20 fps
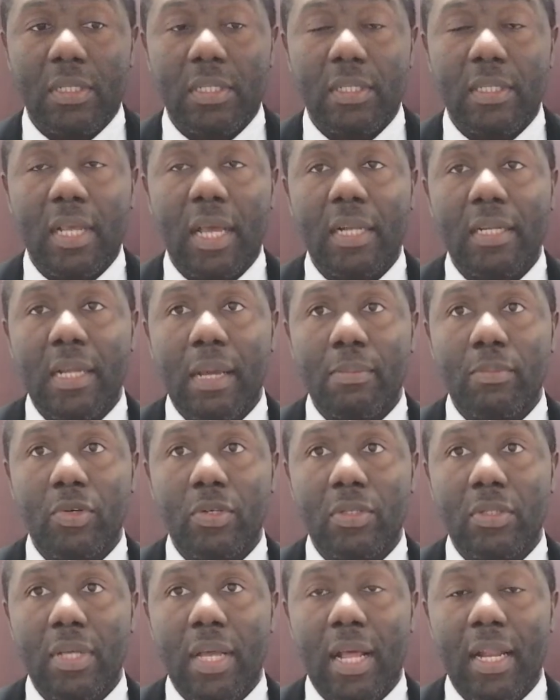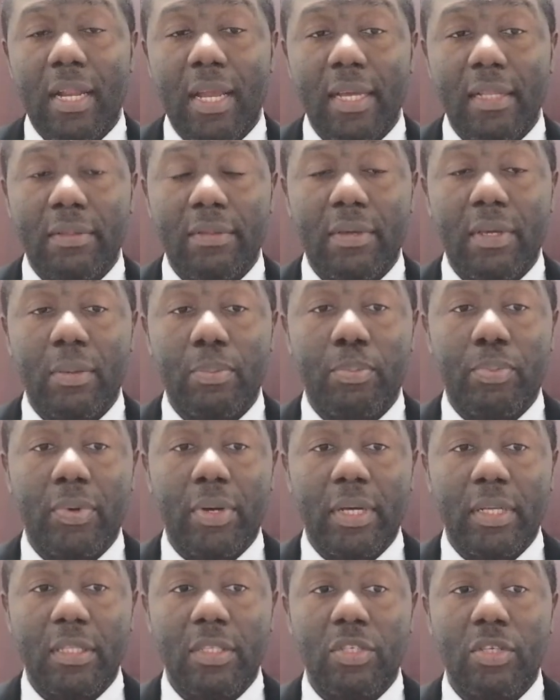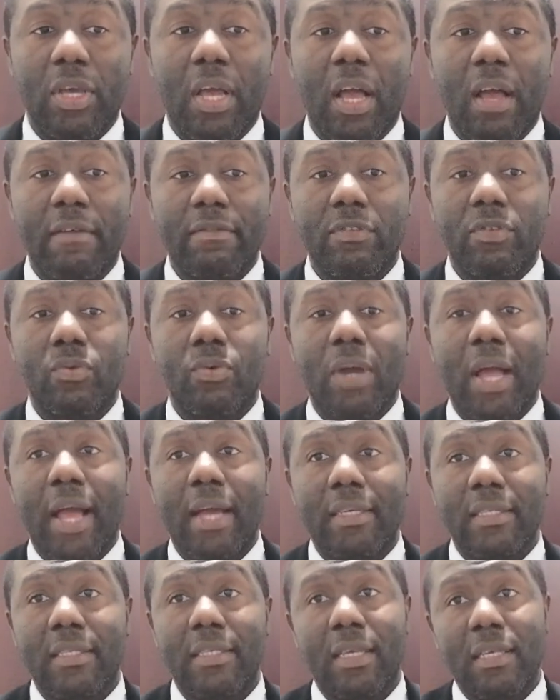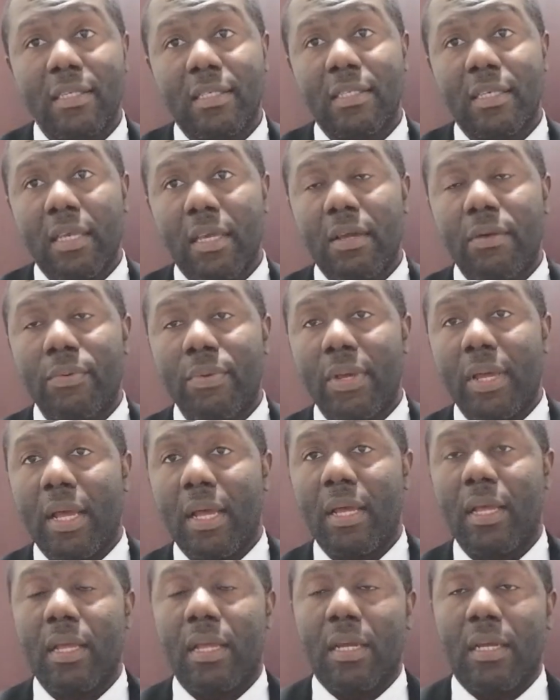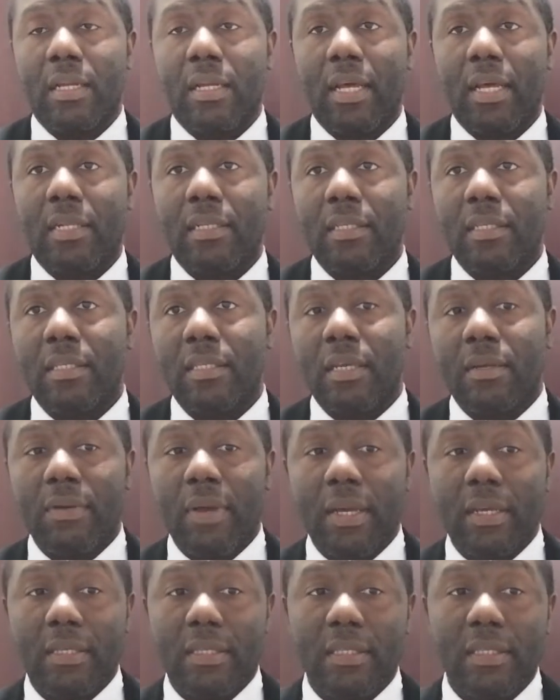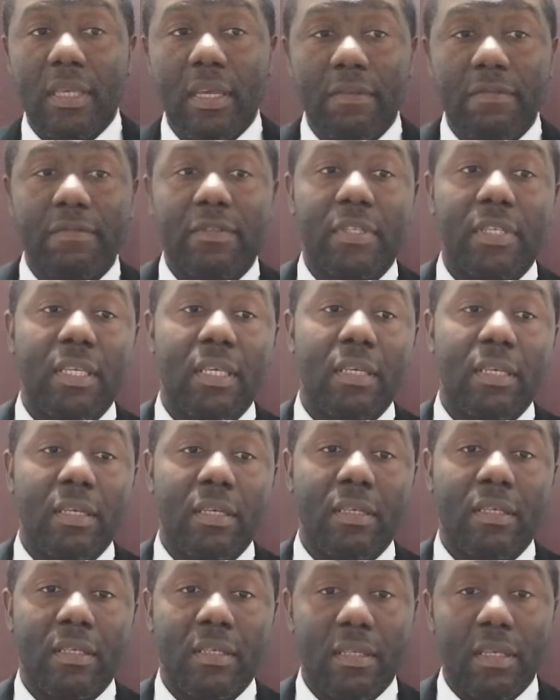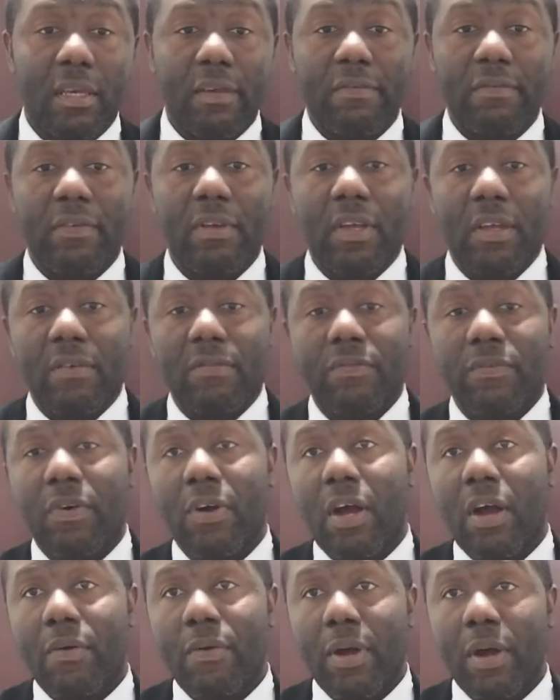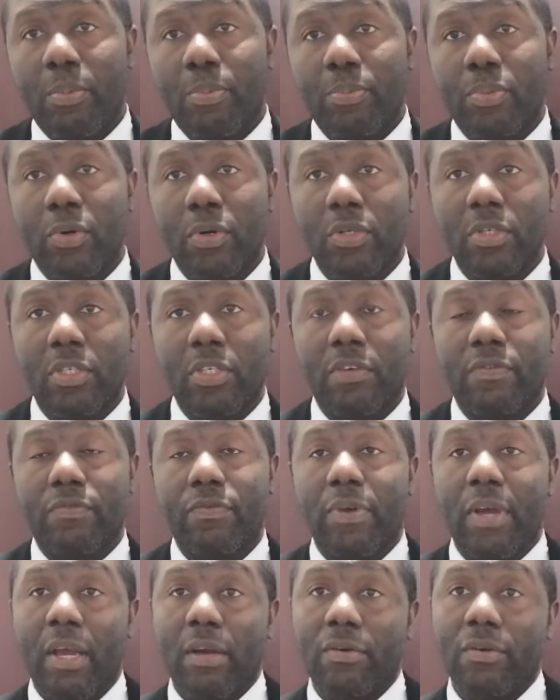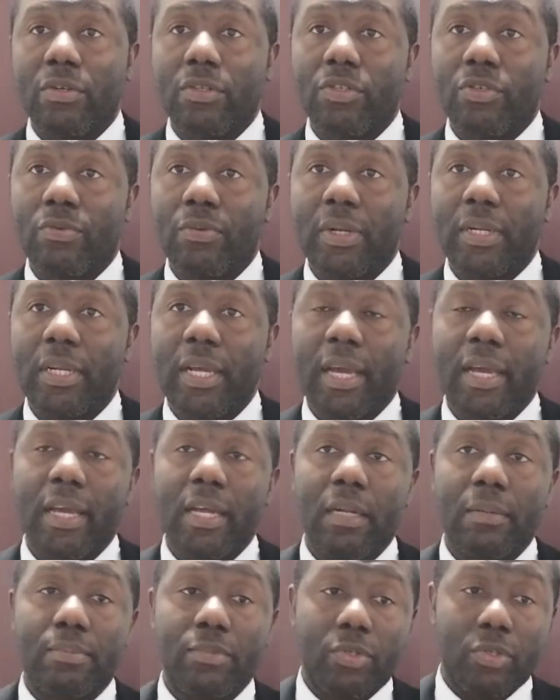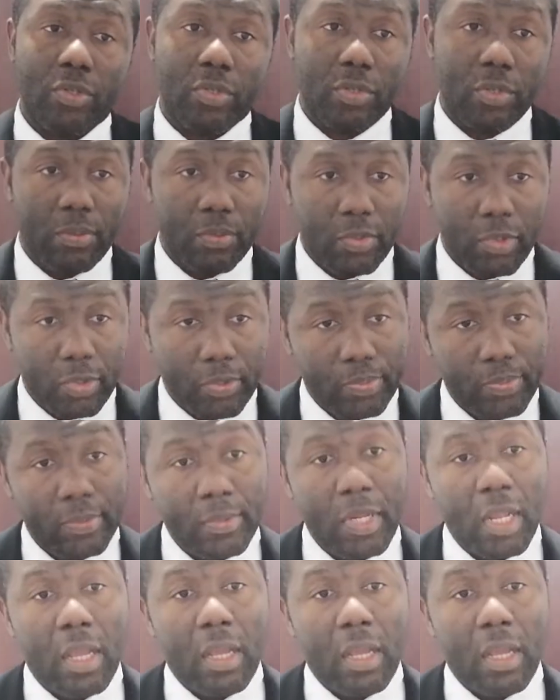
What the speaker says: That I'm going to highlight 3 points. You have to access the area, that this area is safe for our approach if we are going to render help to someone.